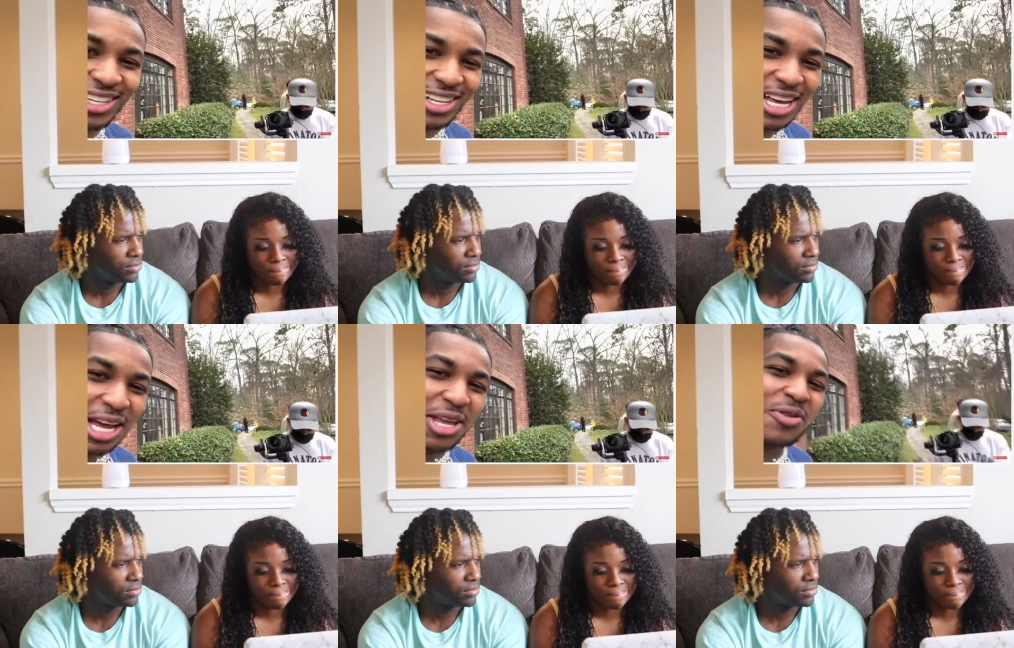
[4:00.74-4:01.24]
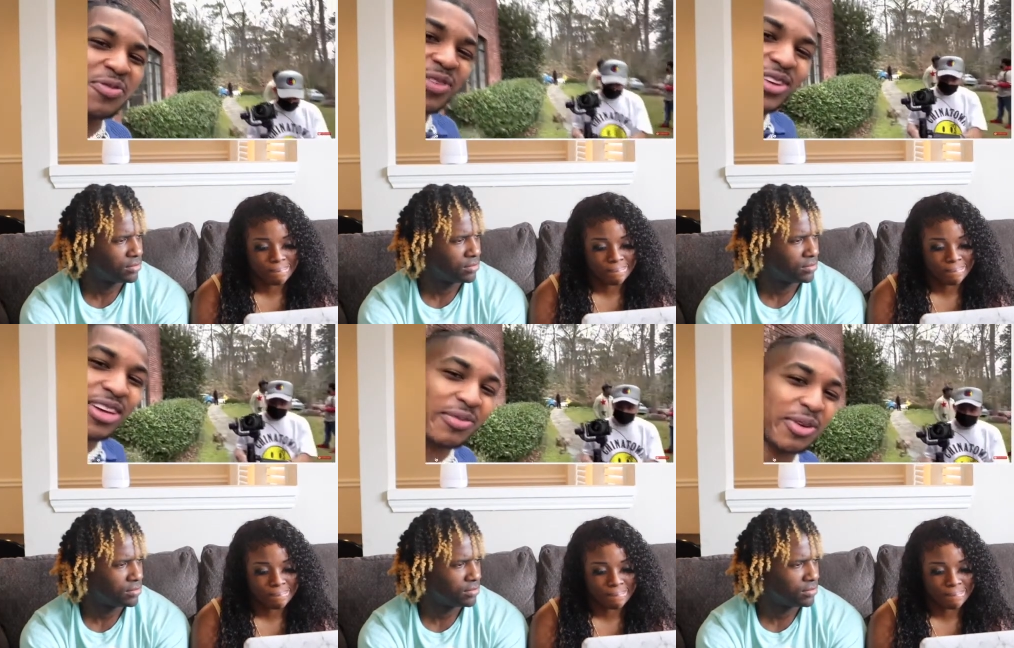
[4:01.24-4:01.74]
Speaker 1: How you
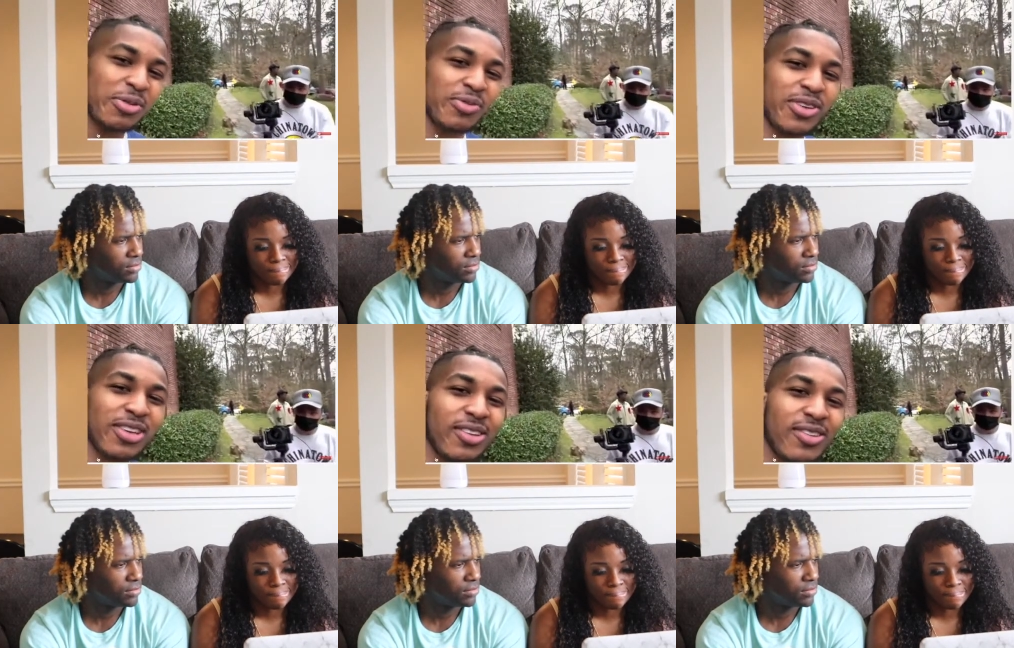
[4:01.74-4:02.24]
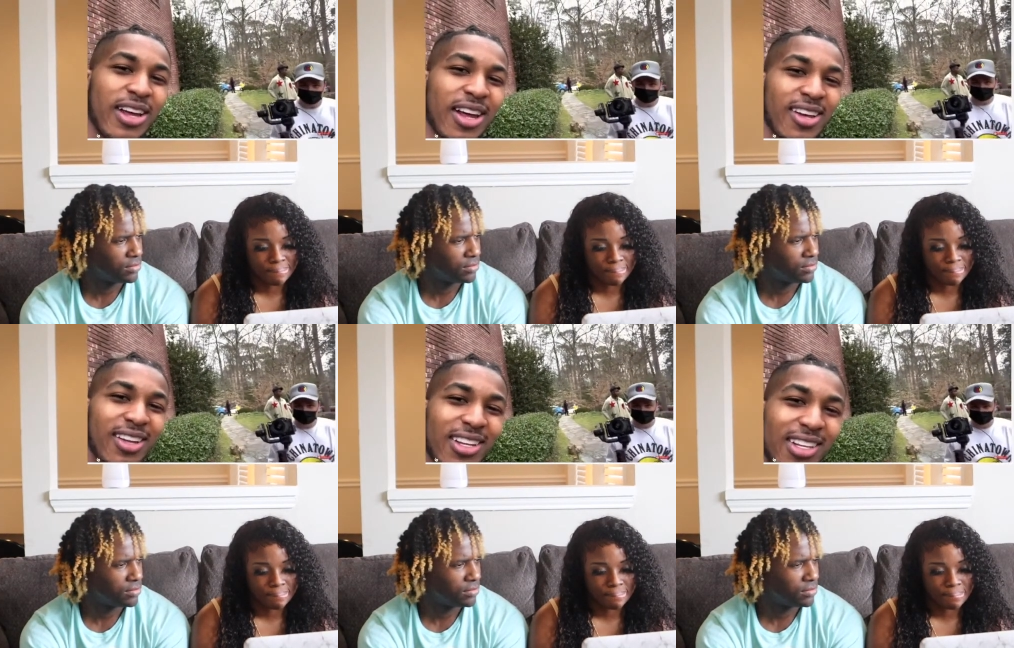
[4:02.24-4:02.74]
feel? I'm interviewing you now.
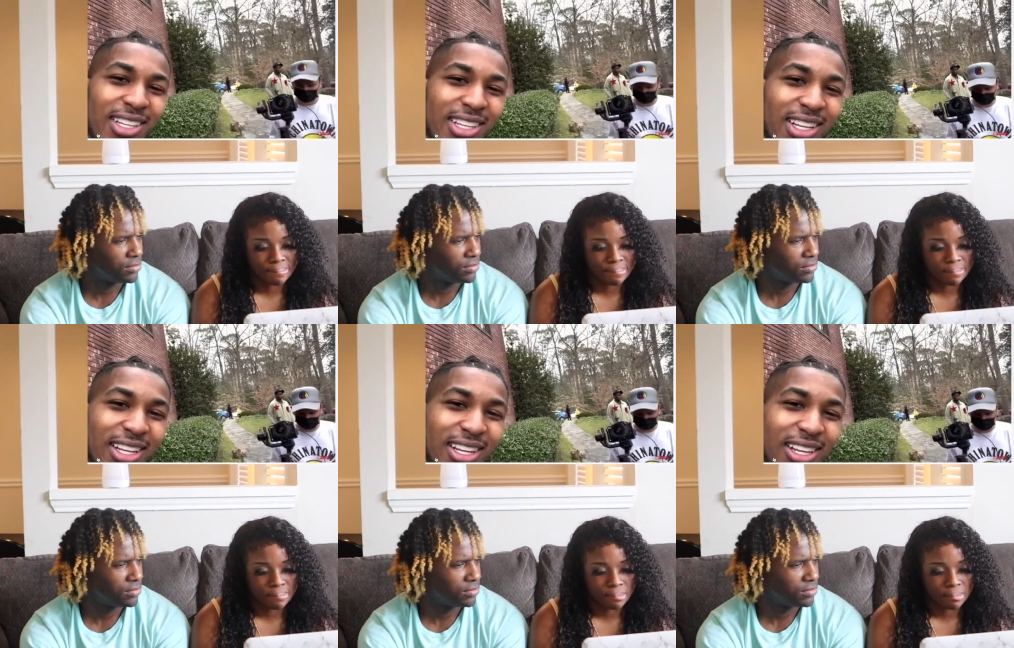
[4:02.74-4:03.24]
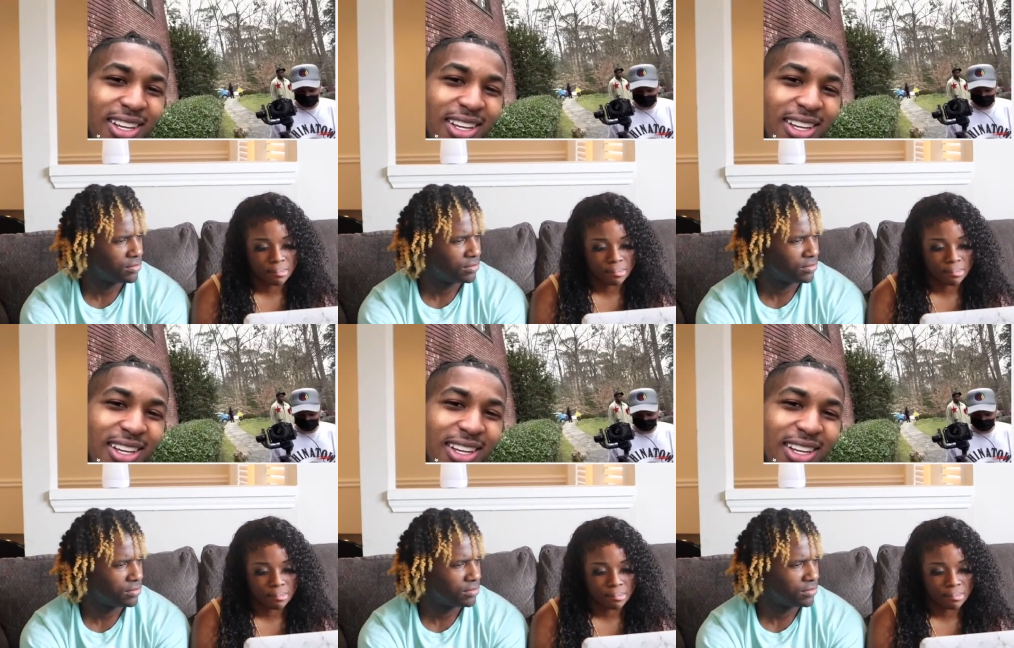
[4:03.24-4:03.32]
Are you talking to me?